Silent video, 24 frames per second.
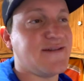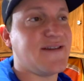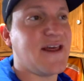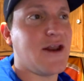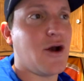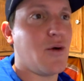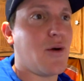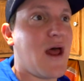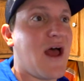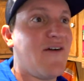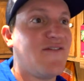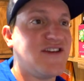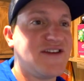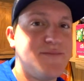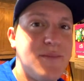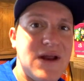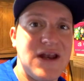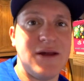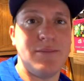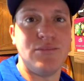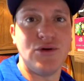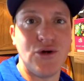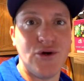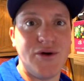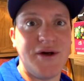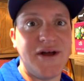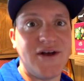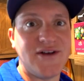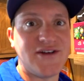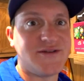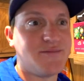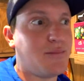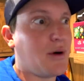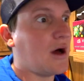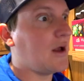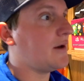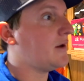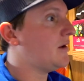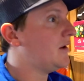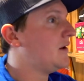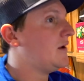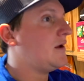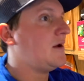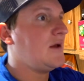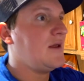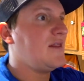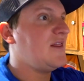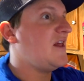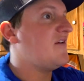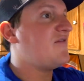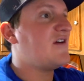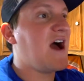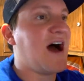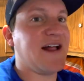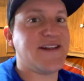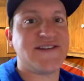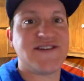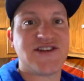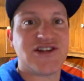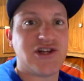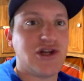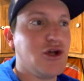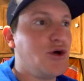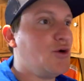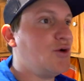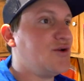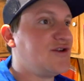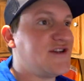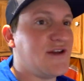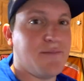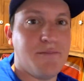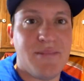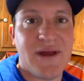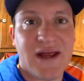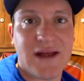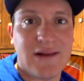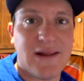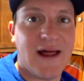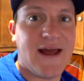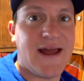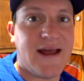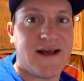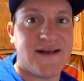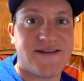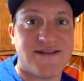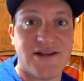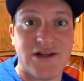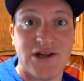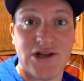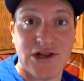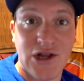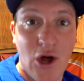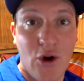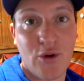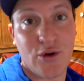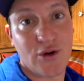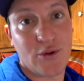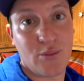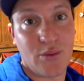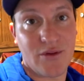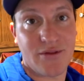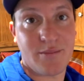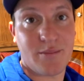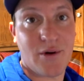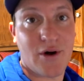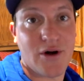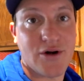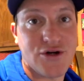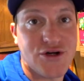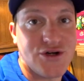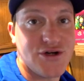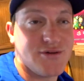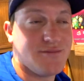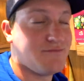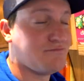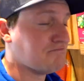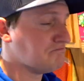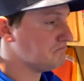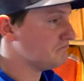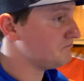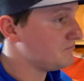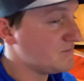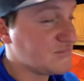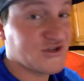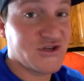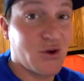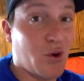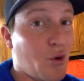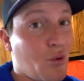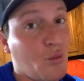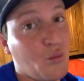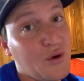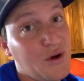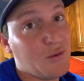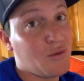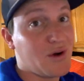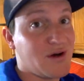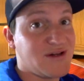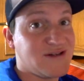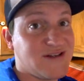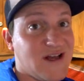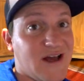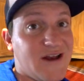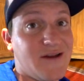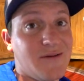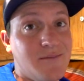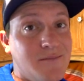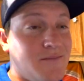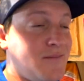They don't have as many bluegills, but they've got sloughs and big lakes loaded with perch. So we were excited.